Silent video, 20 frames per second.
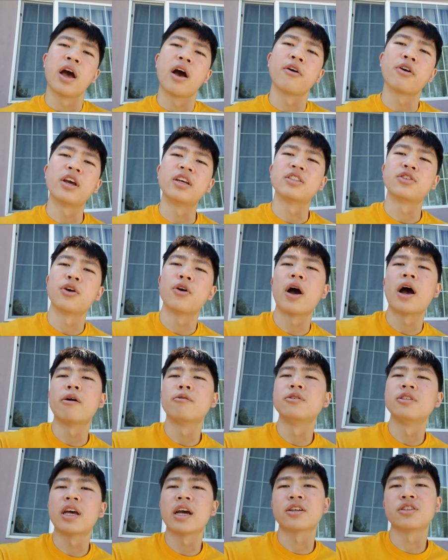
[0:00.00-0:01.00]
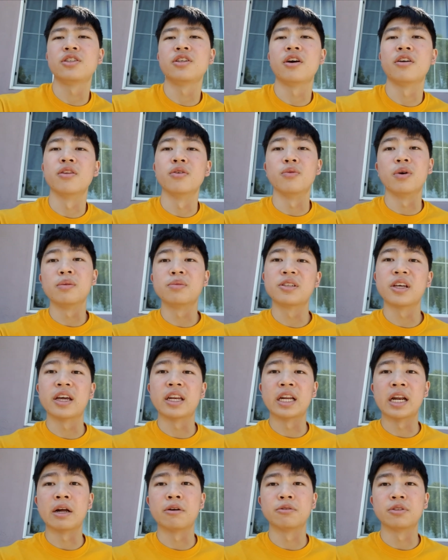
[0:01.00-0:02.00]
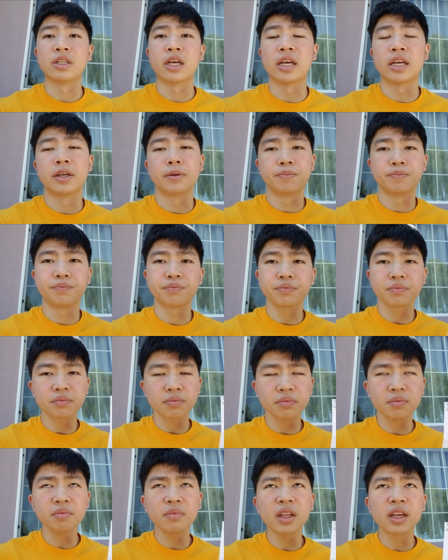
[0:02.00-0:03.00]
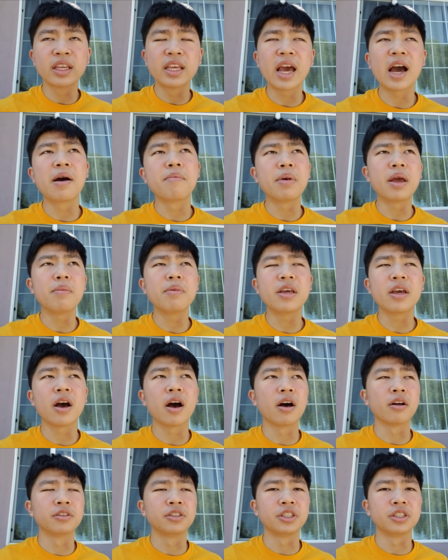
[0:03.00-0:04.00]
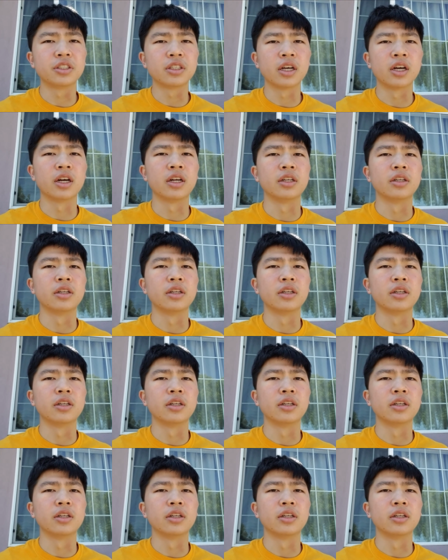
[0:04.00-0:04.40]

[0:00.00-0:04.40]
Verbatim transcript: okay, so I was actually on the website and I was like, yeah, maybe I'll just